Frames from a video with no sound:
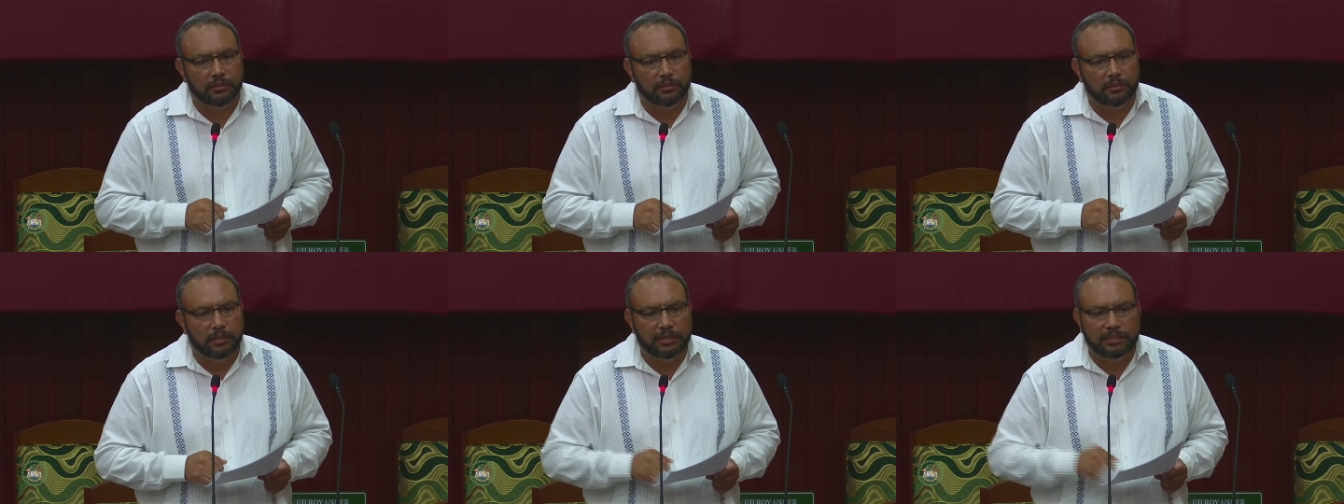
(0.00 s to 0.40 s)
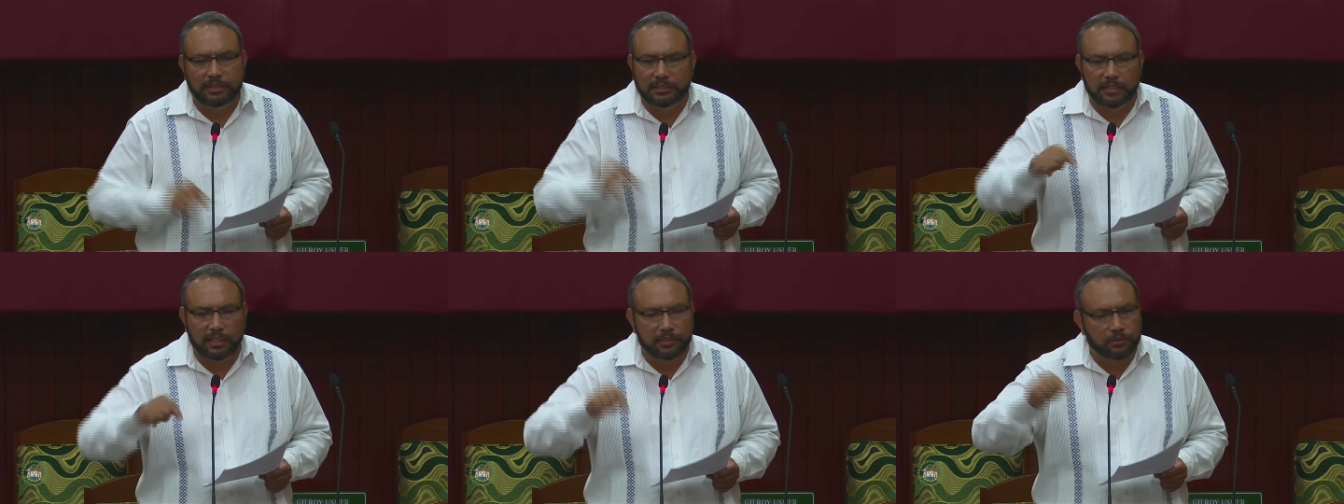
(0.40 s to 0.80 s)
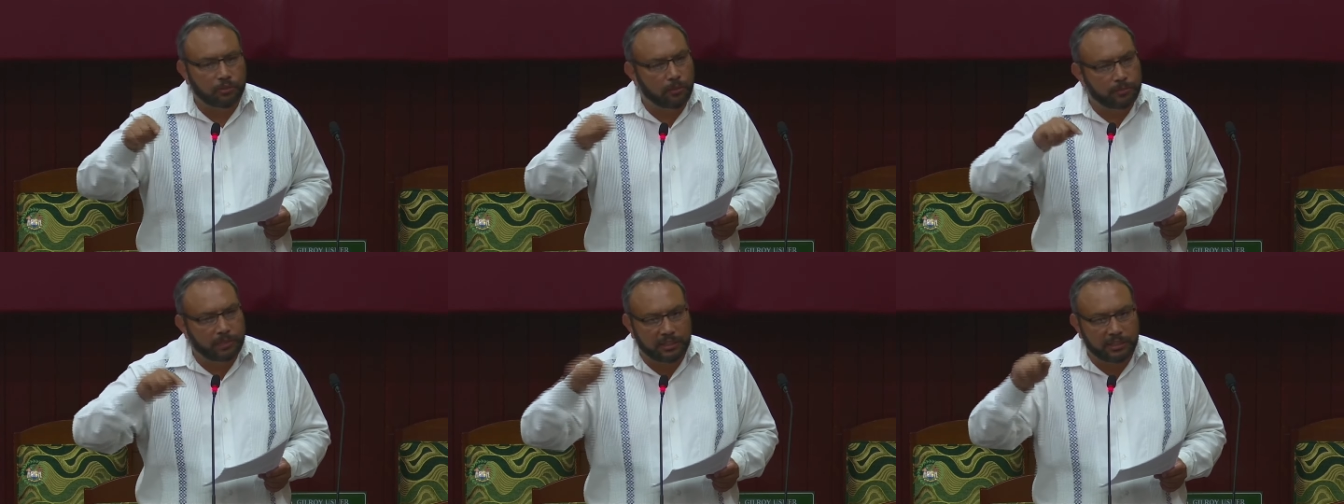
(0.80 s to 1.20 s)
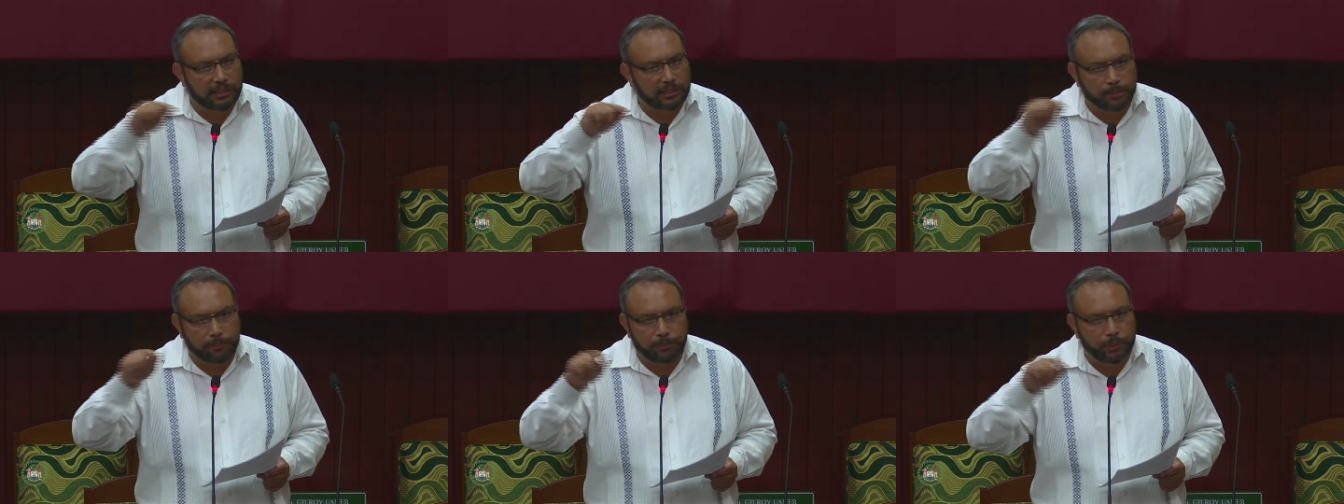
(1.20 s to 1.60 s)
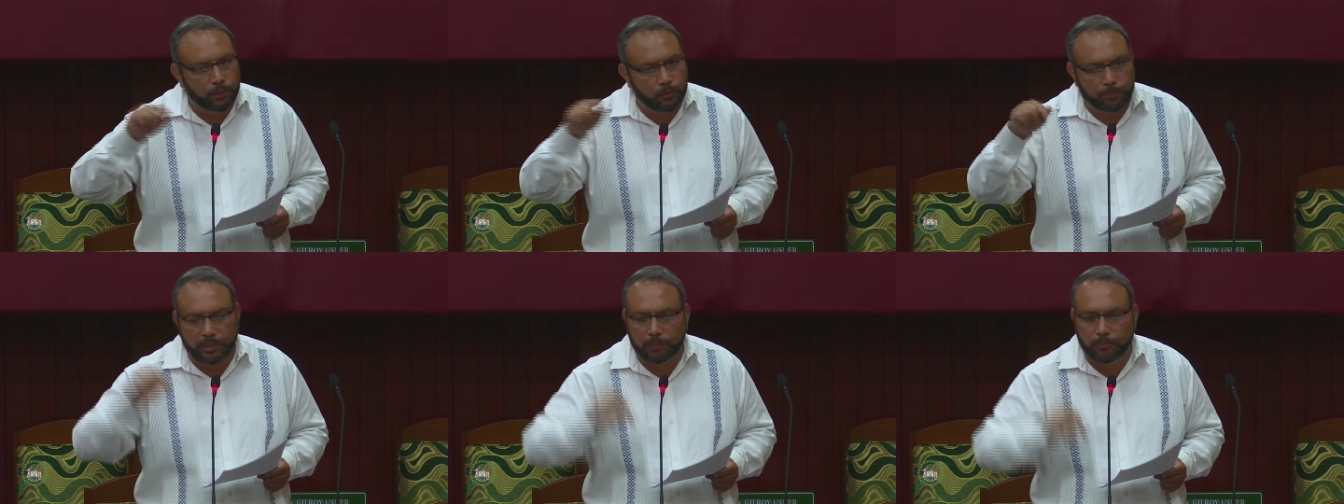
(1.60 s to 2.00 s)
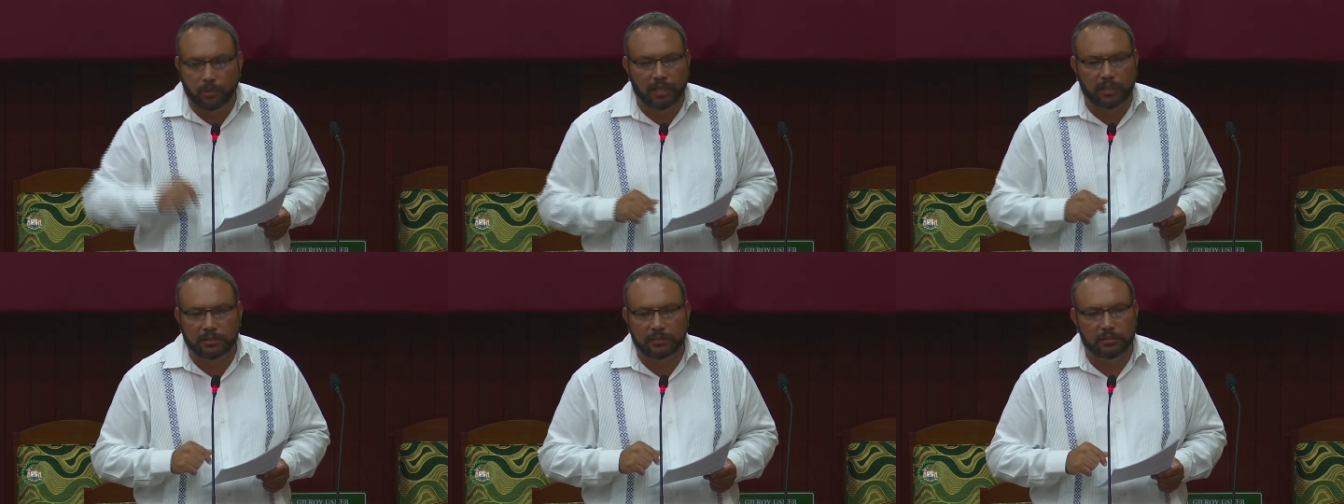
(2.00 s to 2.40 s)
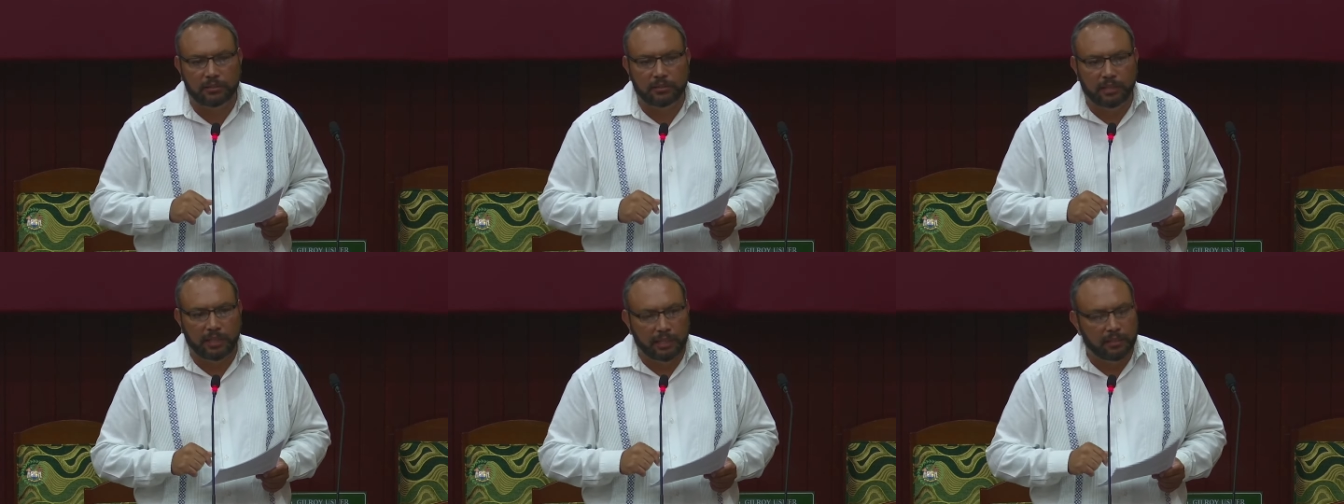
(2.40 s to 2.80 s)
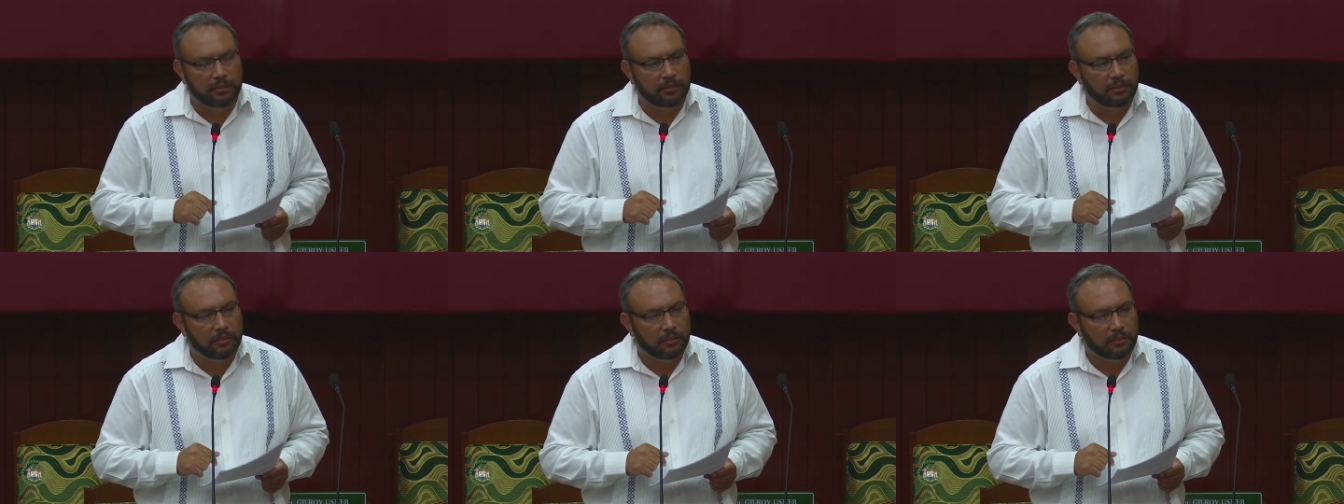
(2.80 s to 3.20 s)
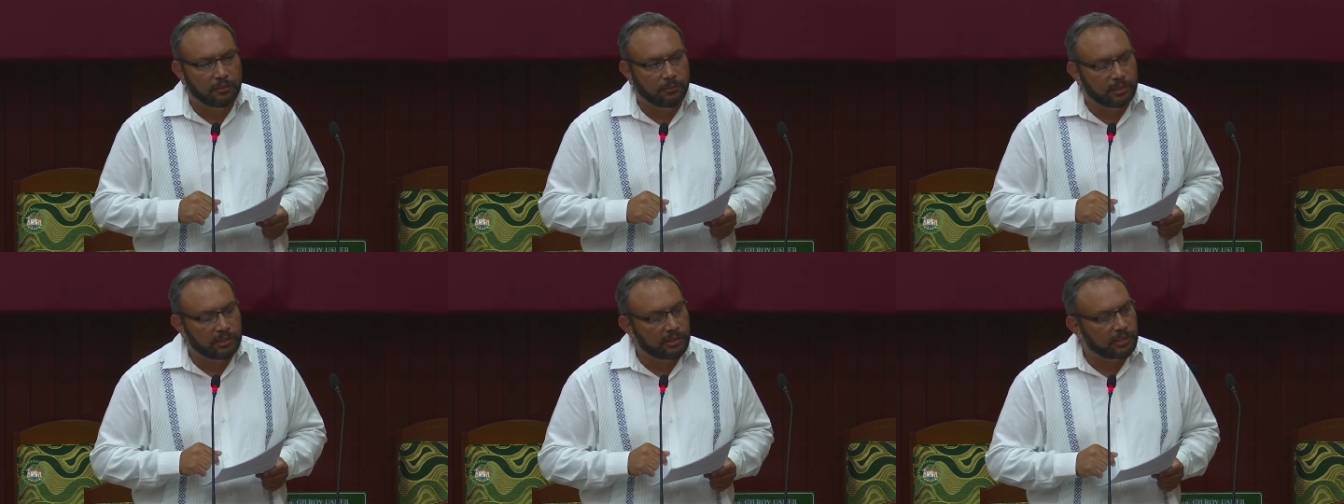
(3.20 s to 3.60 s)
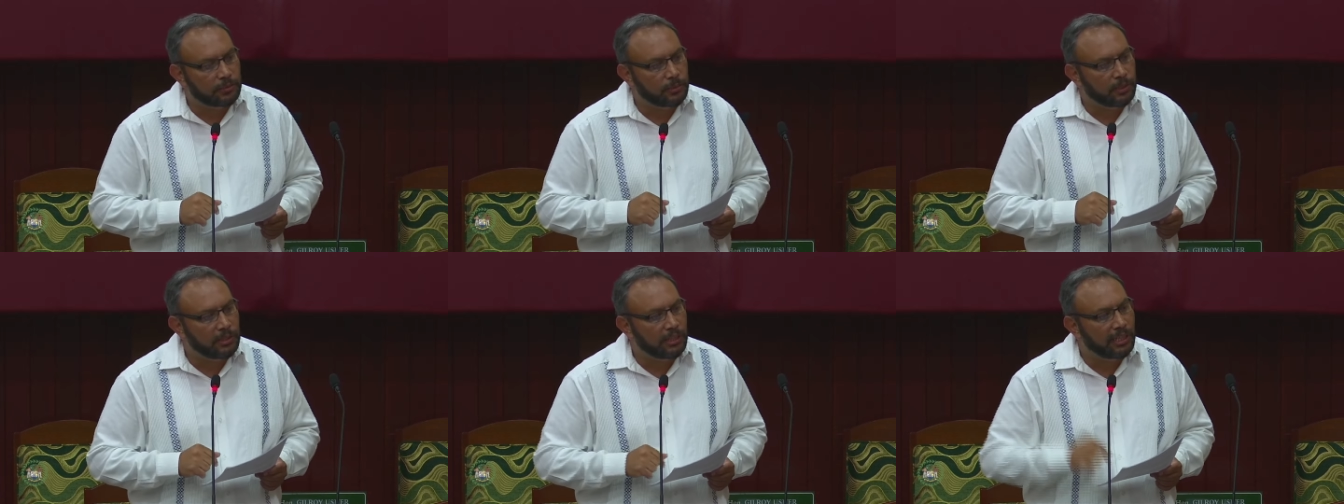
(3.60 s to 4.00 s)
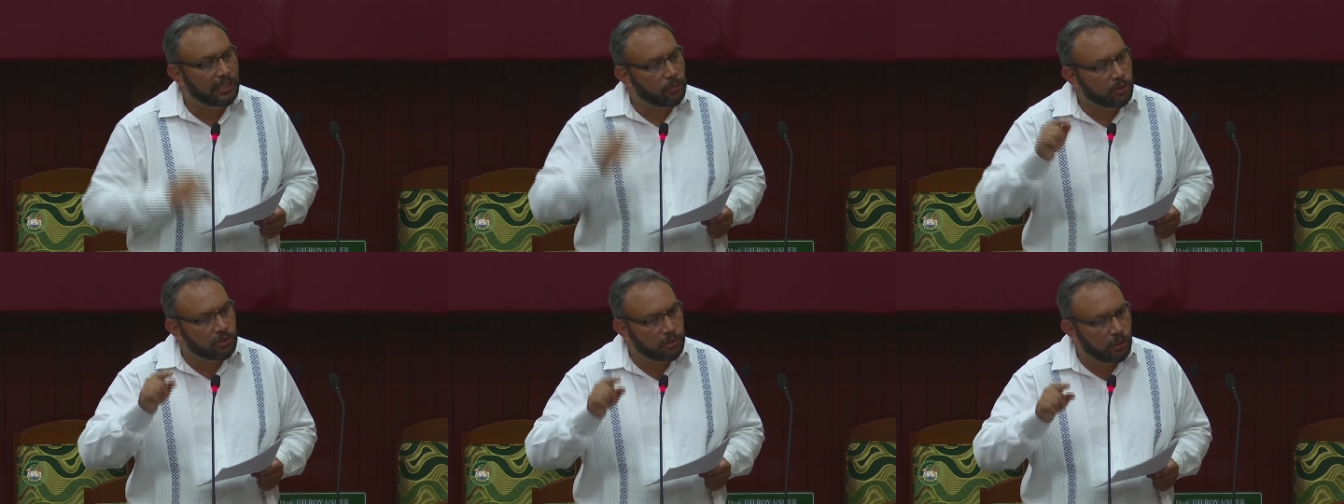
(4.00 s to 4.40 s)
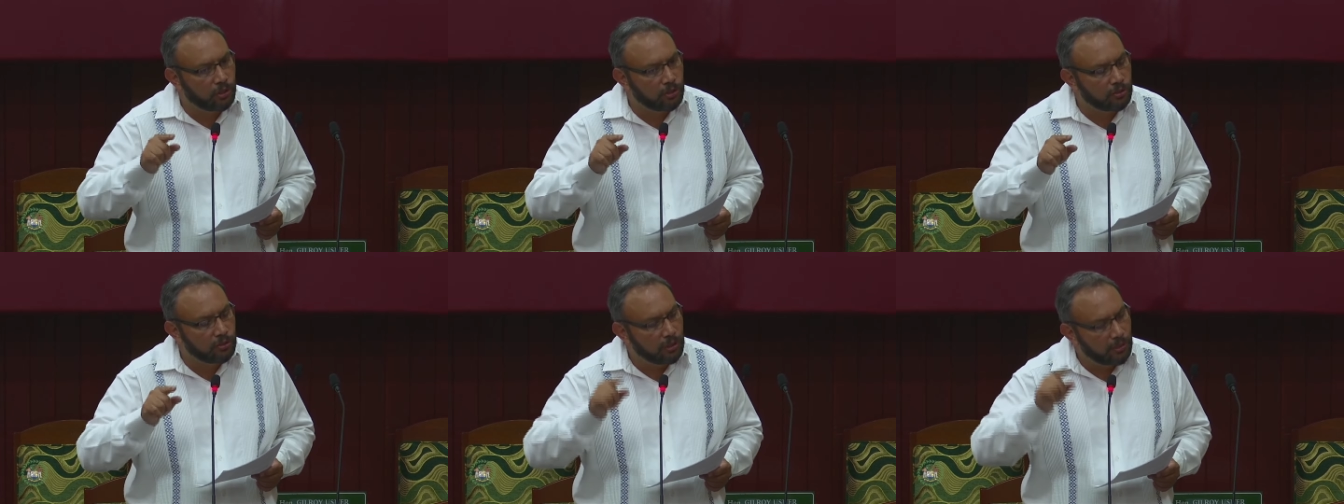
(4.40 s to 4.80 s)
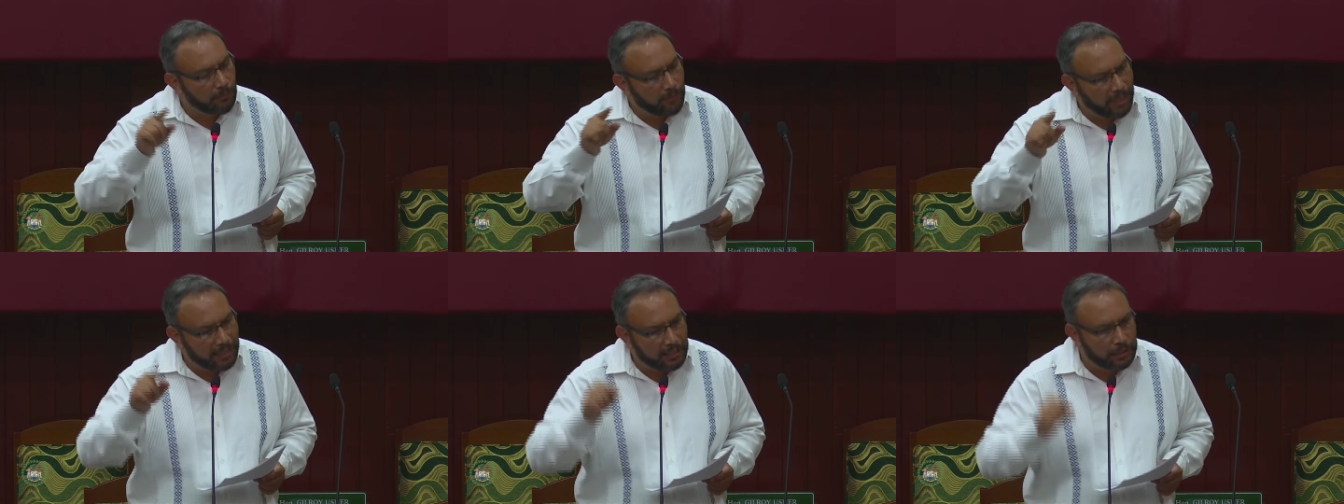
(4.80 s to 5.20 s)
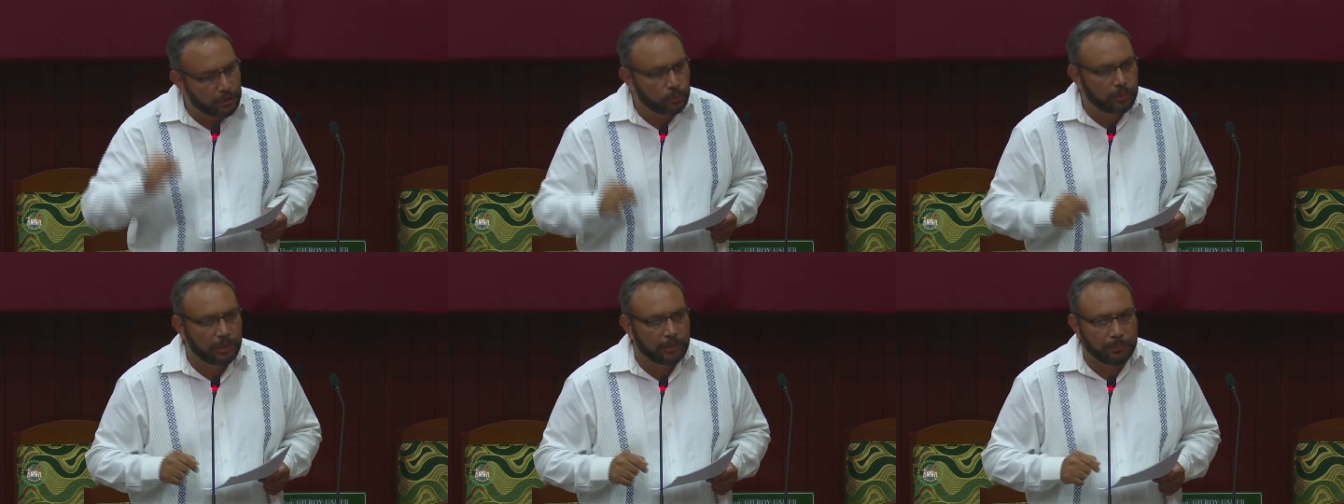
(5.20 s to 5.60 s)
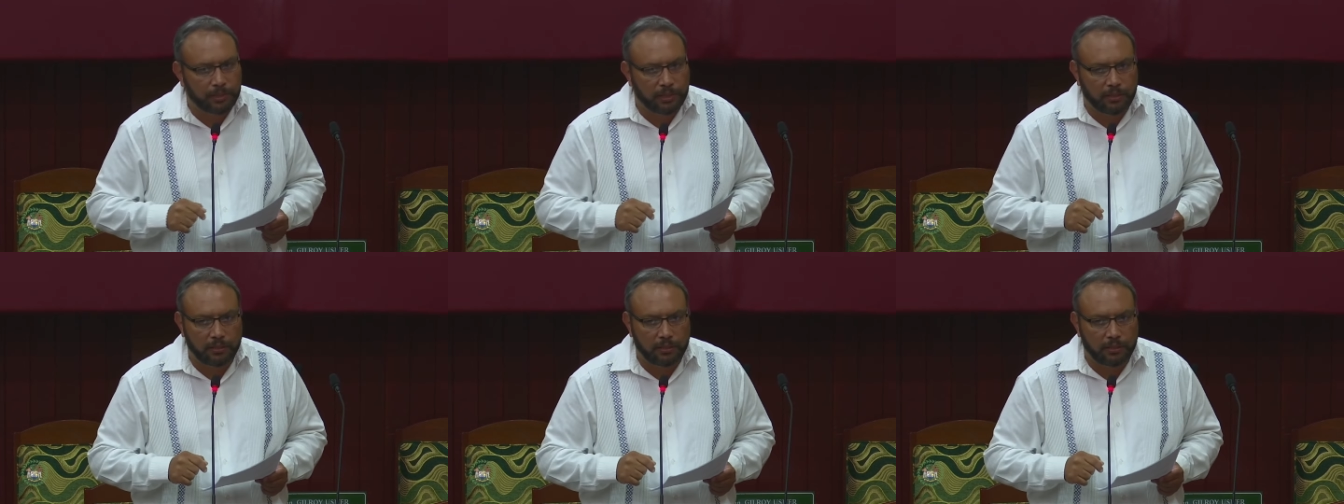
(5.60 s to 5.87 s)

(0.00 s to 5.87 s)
This is not something that the PUP brought in, Mr. Speaker. It was done by the UDP.